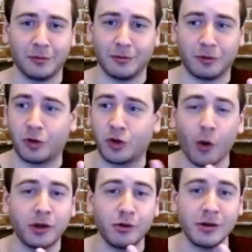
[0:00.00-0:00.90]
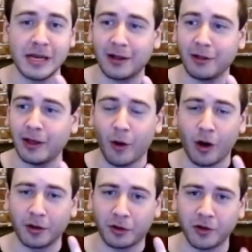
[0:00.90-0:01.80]
so uniquely
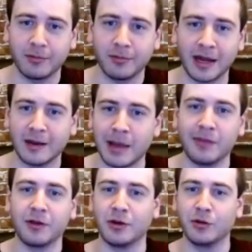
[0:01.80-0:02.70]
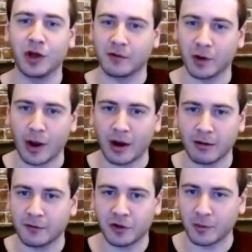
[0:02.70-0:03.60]
awesome that it made the news everywhere
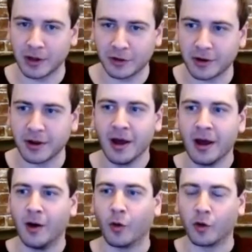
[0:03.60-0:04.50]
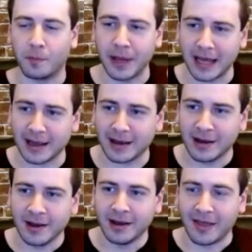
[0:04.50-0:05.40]
for some reason, or B,
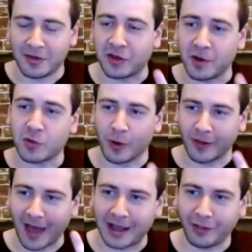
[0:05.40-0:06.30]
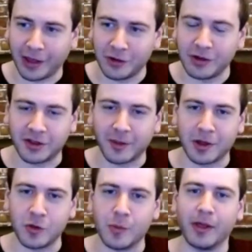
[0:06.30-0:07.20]
and this is much more likely, you did something
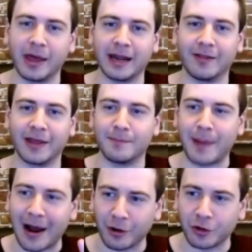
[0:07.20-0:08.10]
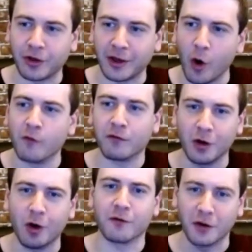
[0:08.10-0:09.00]
humiliatingly embarrassing over
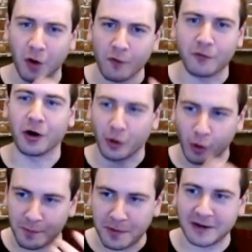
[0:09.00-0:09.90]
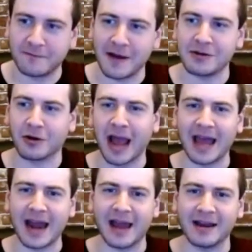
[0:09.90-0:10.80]
and over and over and are a repeat offender,
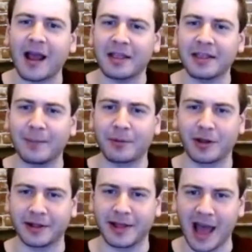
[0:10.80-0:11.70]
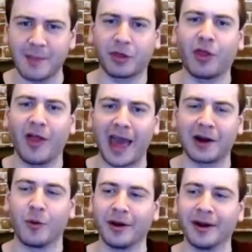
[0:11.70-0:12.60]
and 99% of the time it's the
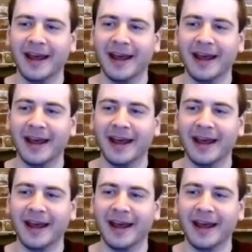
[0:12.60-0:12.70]
latter one.